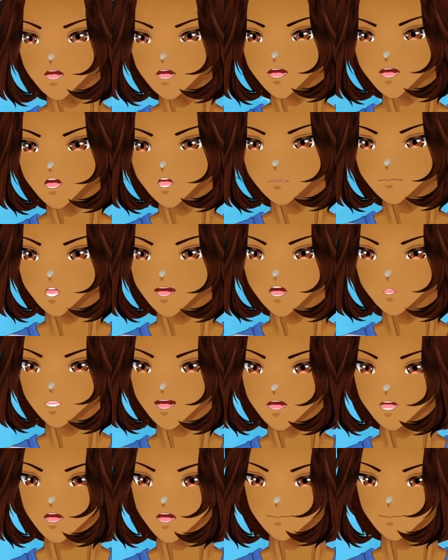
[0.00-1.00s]
I'm gonna pop out
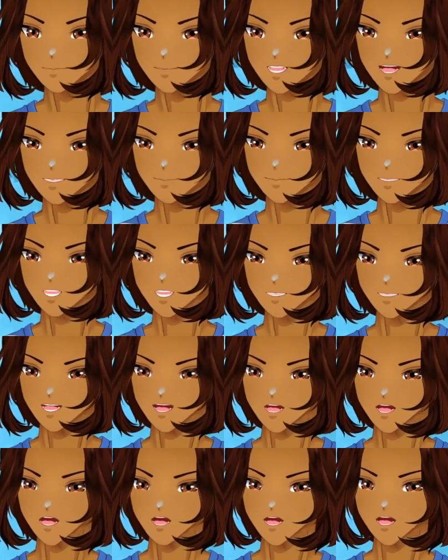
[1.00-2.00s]
of here for a second so you can
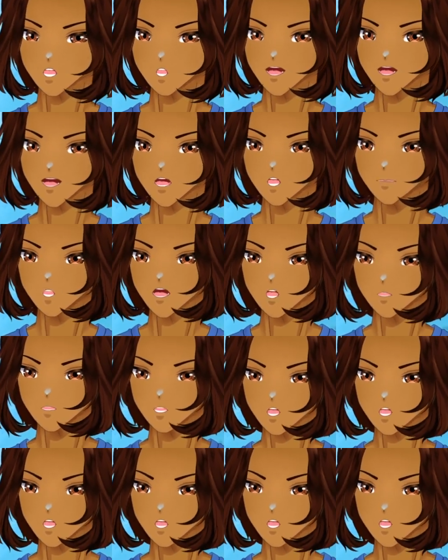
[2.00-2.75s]
see the other Berrymore.